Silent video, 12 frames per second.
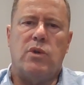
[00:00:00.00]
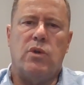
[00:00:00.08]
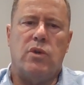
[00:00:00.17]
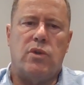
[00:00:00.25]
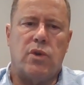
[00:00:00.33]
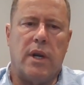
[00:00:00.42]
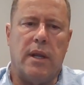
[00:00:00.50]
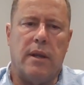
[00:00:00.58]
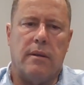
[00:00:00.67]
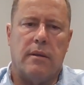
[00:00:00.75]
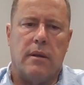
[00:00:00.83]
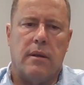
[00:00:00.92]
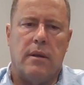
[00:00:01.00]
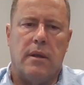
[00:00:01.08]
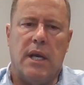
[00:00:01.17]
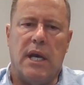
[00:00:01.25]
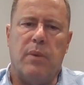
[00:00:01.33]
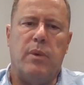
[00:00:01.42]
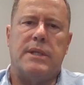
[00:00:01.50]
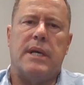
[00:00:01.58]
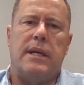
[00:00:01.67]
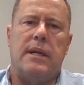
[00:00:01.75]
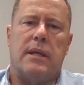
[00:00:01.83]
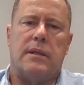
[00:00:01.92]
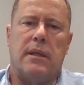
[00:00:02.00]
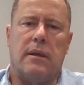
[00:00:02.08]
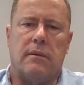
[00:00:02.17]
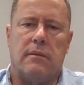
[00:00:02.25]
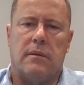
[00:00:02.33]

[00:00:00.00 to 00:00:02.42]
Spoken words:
2, 3, and we say nothing.